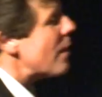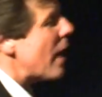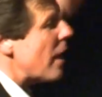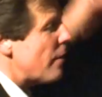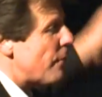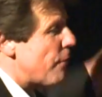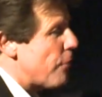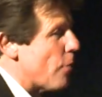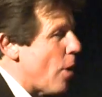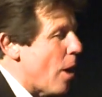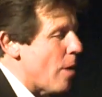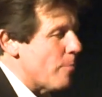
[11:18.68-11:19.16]

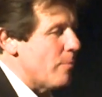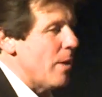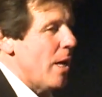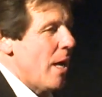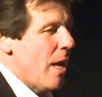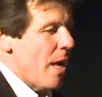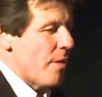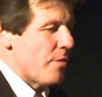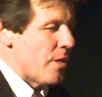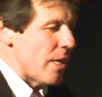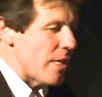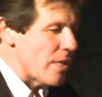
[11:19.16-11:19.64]
that from
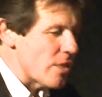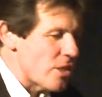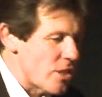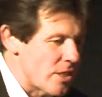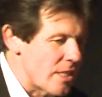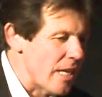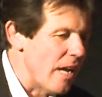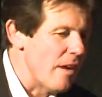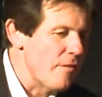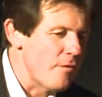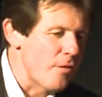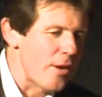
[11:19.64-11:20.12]
the
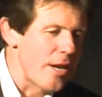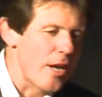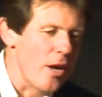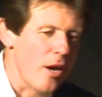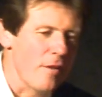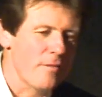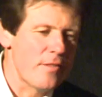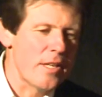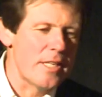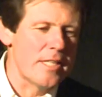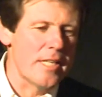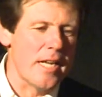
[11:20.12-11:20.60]
discovery
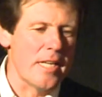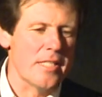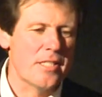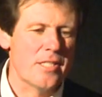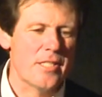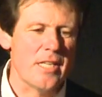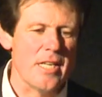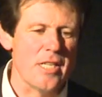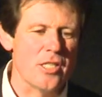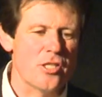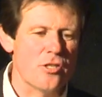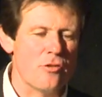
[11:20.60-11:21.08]
of the Dead
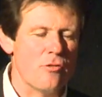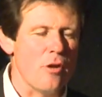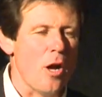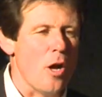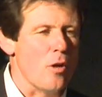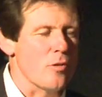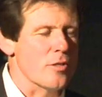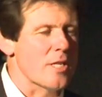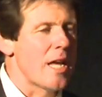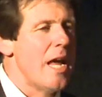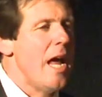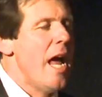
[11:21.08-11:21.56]
Sea
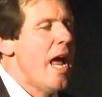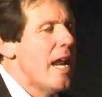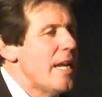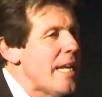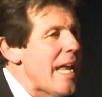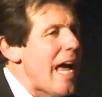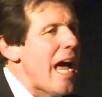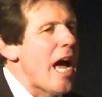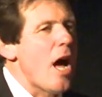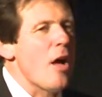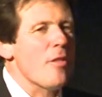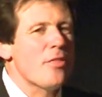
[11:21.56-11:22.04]
Scrolls.
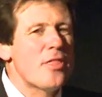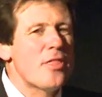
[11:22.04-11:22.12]
Now,